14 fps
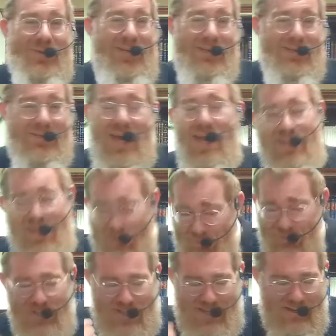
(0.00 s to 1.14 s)
else, they
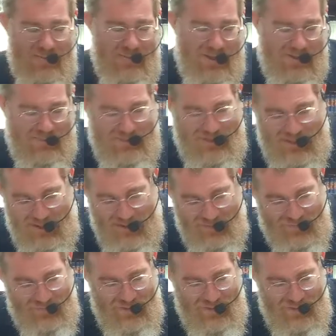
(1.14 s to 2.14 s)
only care about themselves,